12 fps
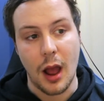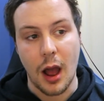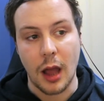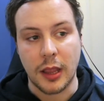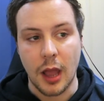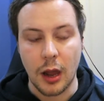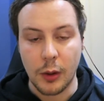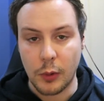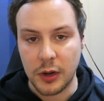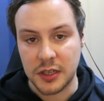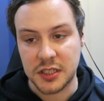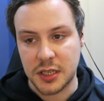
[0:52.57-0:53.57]
I kind of
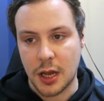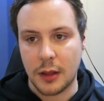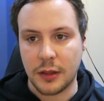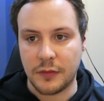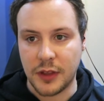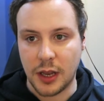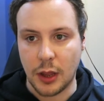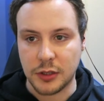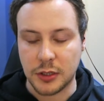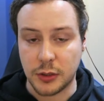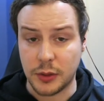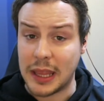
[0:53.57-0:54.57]
wanted to start the videos I do